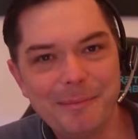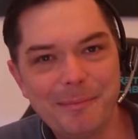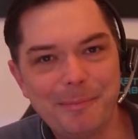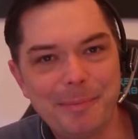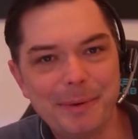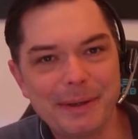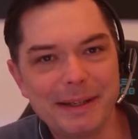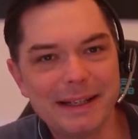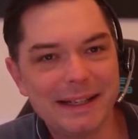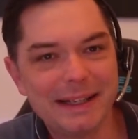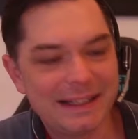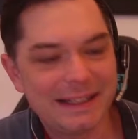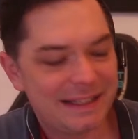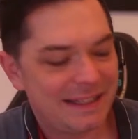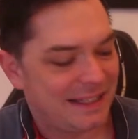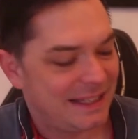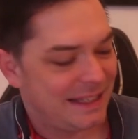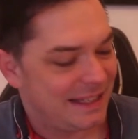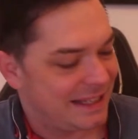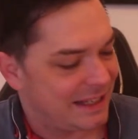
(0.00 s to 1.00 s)
But
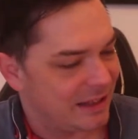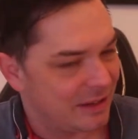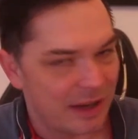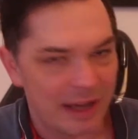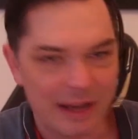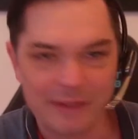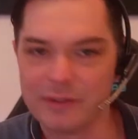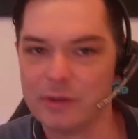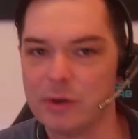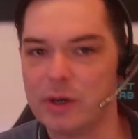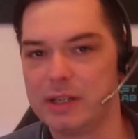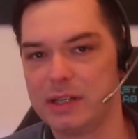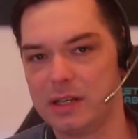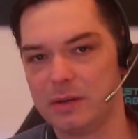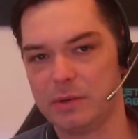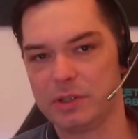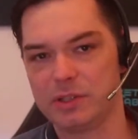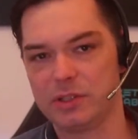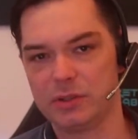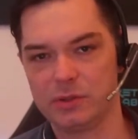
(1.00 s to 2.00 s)
you have no idea
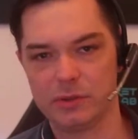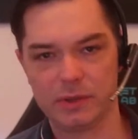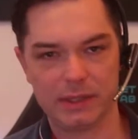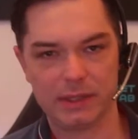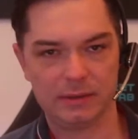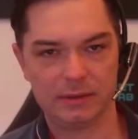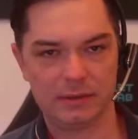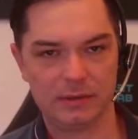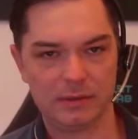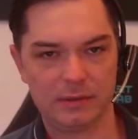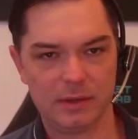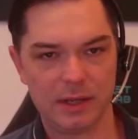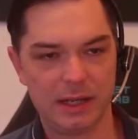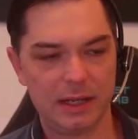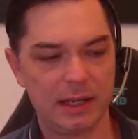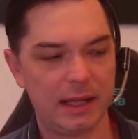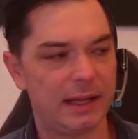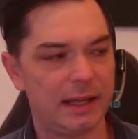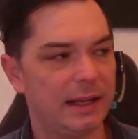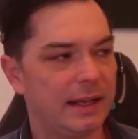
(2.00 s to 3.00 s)
what you're doing. Right?
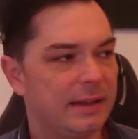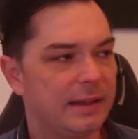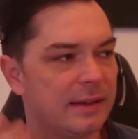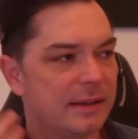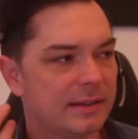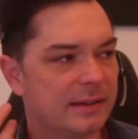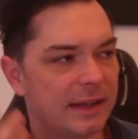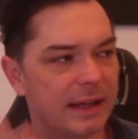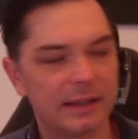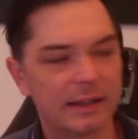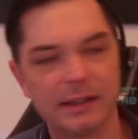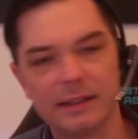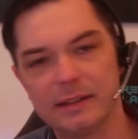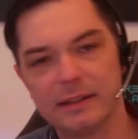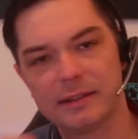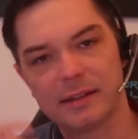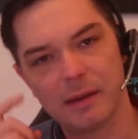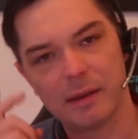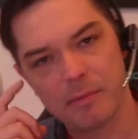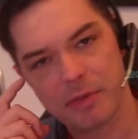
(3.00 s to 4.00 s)
And it's exactly the
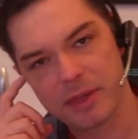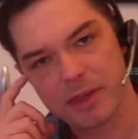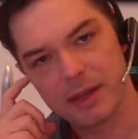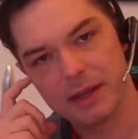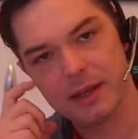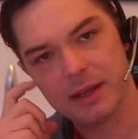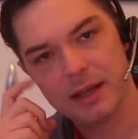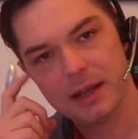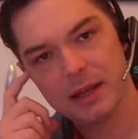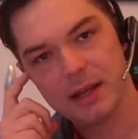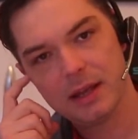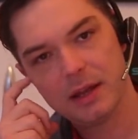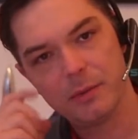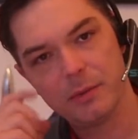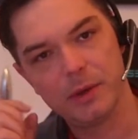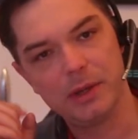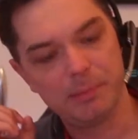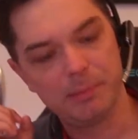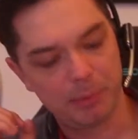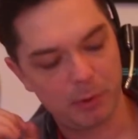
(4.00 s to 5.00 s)
same thing
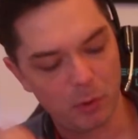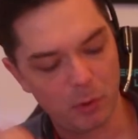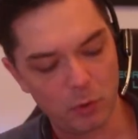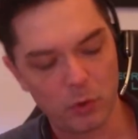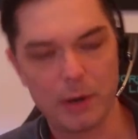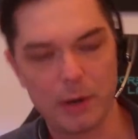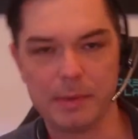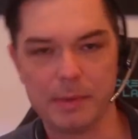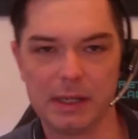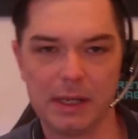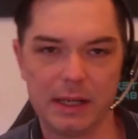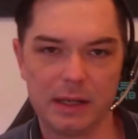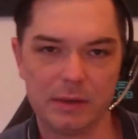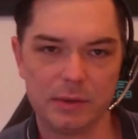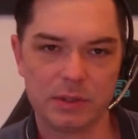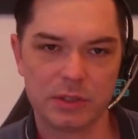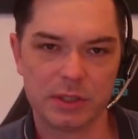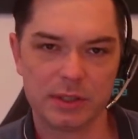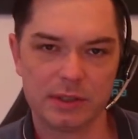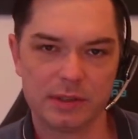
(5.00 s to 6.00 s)
with programming
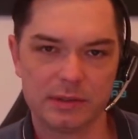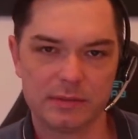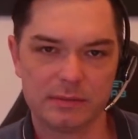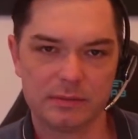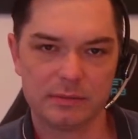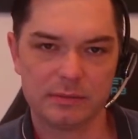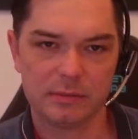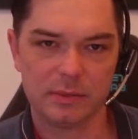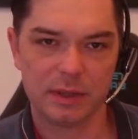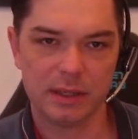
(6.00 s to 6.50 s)
languages. Right?